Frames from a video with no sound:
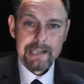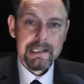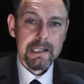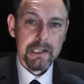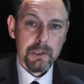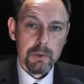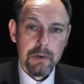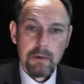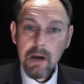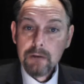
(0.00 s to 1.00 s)
exit the
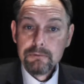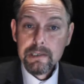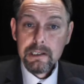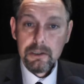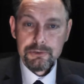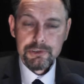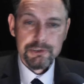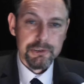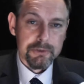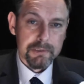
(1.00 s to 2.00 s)
euro and
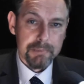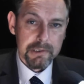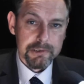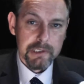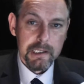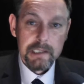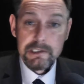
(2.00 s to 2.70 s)
reconstitute the punt,